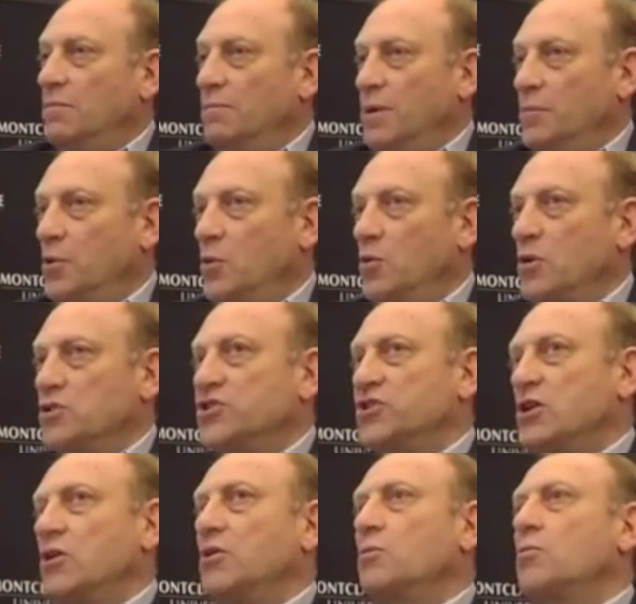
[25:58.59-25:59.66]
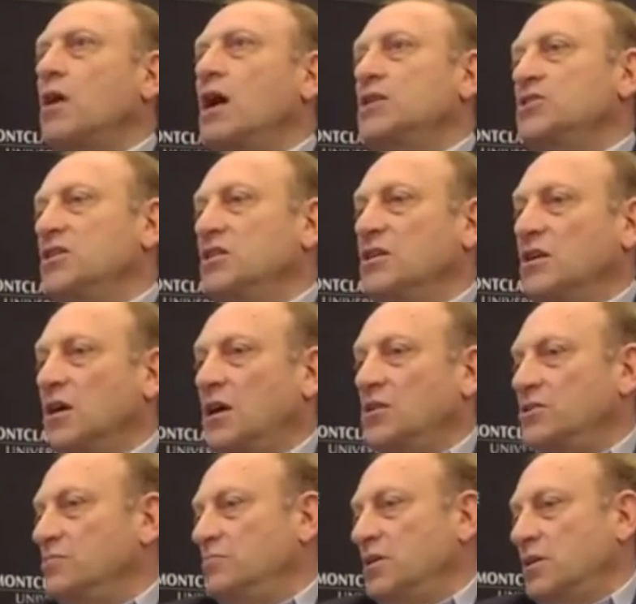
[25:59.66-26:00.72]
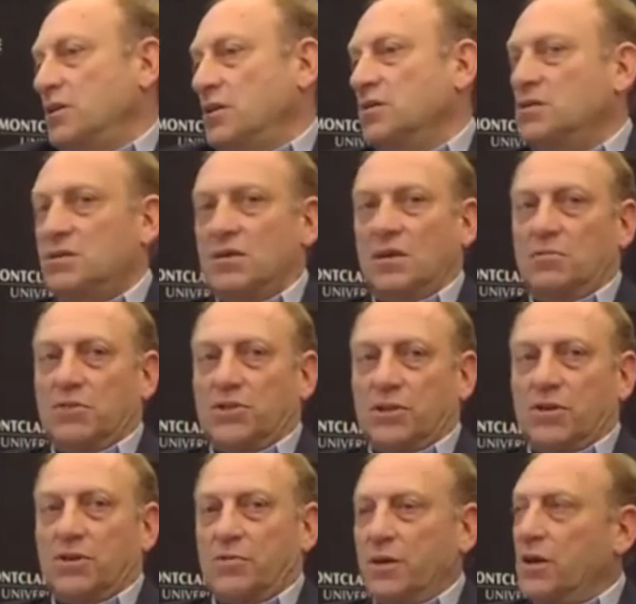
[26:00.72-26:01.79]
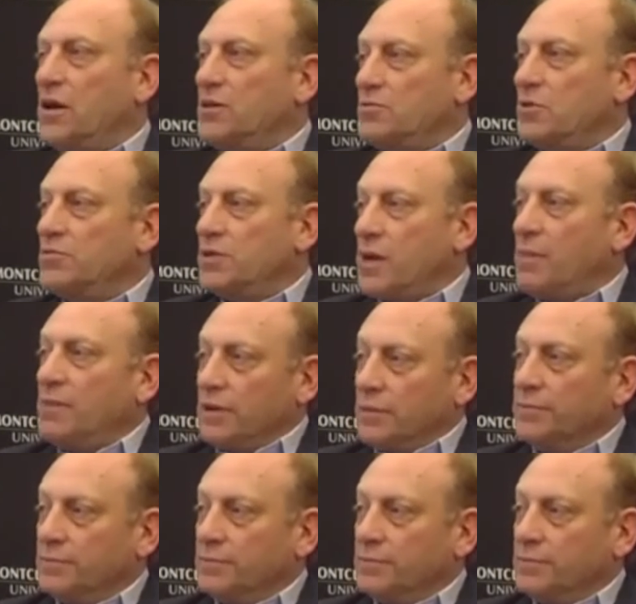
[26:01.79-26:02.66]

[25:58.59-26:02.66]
people were slow to rise to the occasion because they were slow to realize what was happening.